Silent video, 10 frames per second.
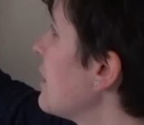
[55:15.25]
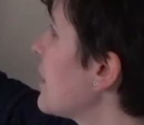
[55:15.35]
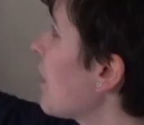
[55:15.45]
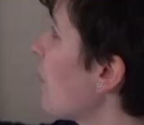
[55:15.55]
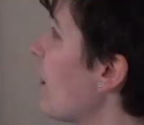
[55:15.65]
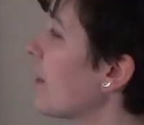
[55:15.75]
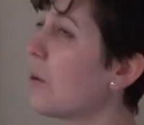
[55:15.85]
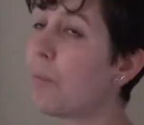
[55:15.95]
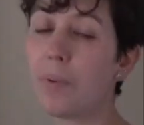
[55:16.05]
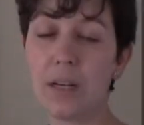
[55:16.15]
the
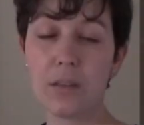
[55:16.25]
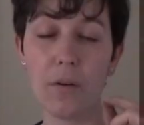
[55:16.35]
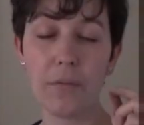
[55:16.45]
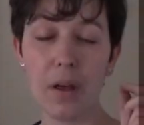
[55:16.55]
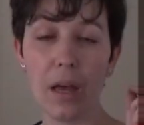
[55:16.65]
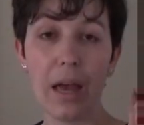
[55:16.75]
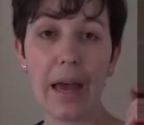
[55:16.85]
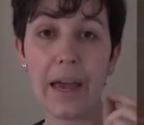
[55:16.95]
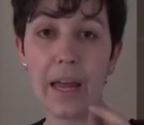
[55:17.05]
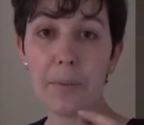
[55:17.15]
relative price of
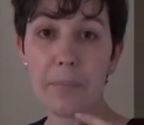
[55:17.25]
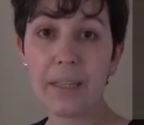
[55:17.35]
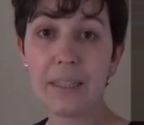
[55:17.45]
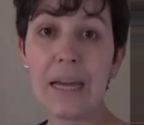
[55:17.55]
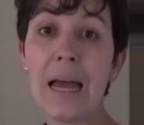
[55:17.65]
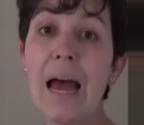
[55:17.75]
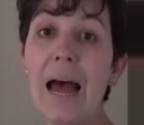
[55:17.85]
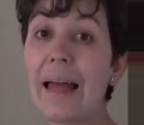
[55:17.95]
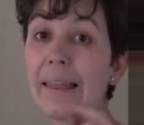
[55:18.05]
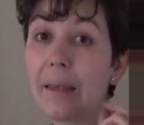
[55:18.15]
helmet,
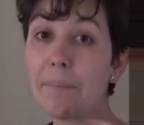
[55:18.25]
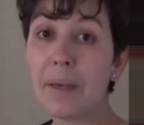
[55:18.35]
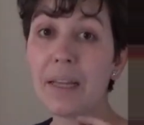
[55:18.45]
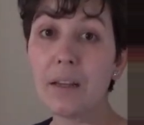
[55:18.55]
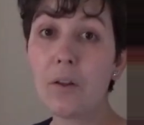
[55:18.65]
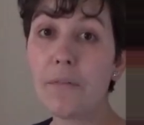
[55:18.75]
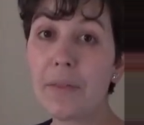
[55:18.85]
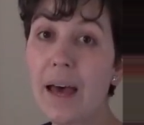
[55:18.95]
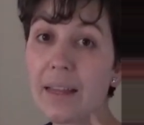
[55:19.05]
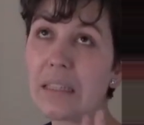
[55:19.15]
and the meaning of
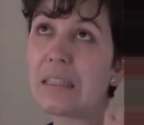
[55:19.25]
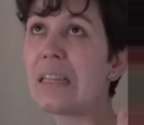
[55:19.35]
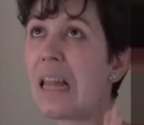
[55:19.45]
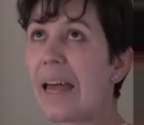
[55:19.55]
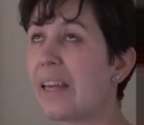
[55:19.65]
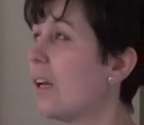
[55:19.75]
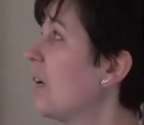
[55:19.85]
that is like